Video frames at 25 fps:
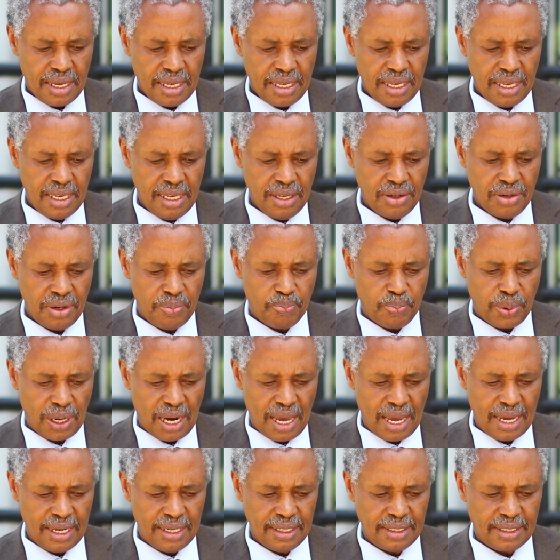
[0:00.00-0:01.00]
He
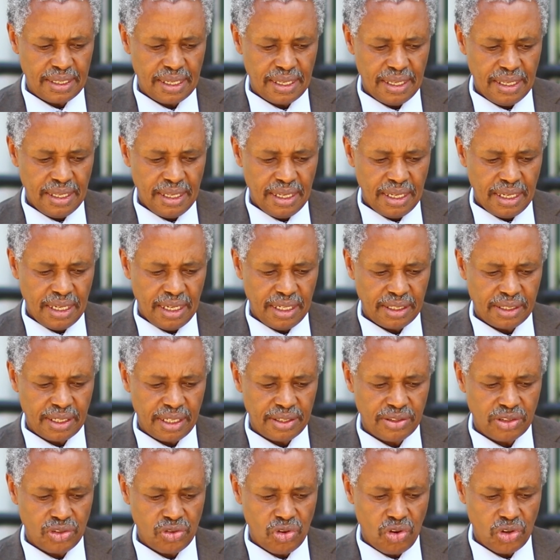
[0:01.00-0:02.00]
replied, It
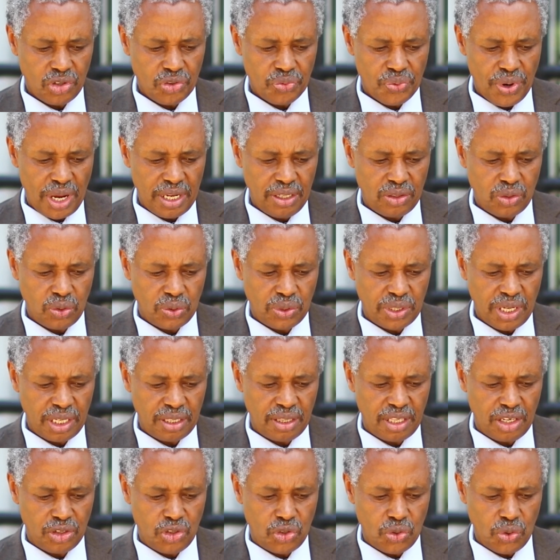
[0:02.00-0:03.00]
is not right to
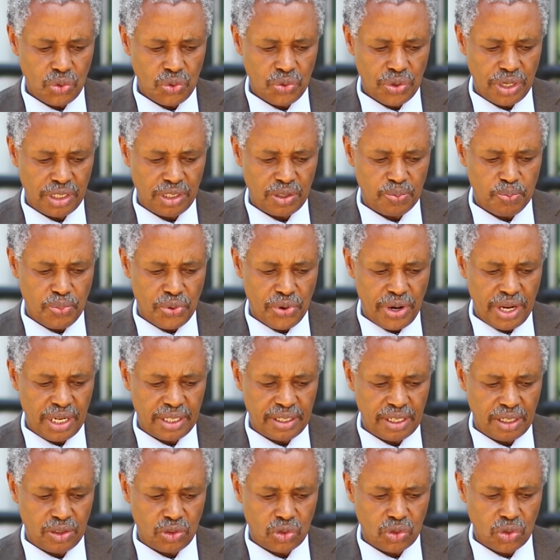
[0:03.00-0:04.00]
take the children's
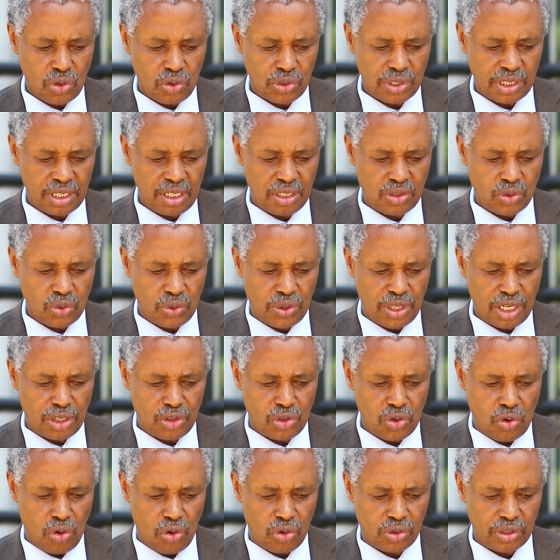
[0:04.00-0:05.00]
bread and toss it to the
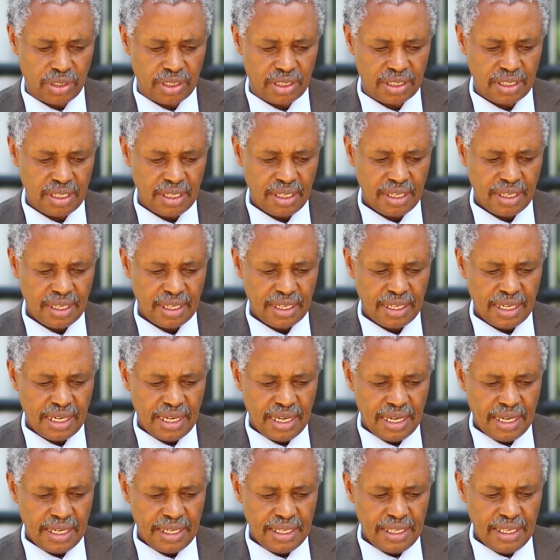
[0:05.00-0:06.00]
dogs.
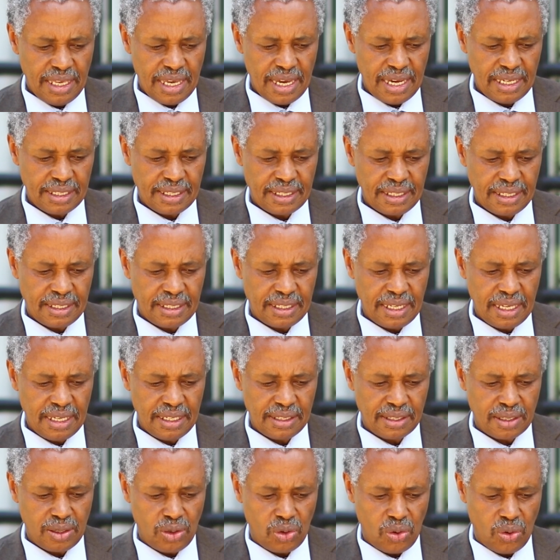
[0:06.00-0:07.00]
Yes, it
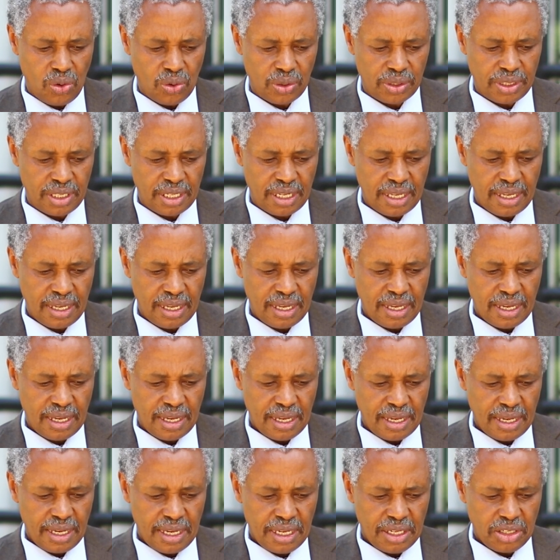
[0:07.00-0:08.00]
is, Lord,
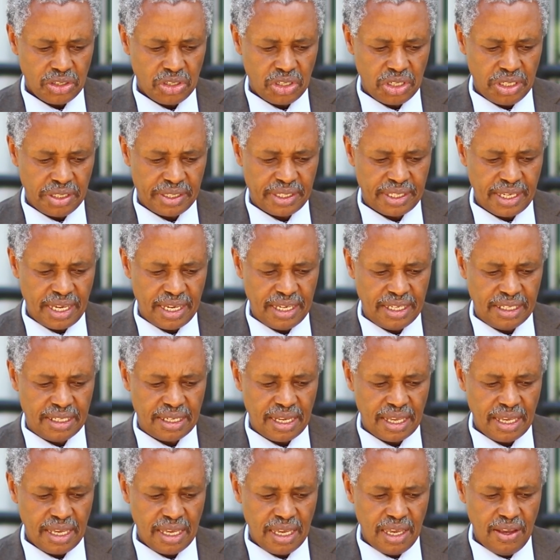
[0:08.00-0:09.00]
she said.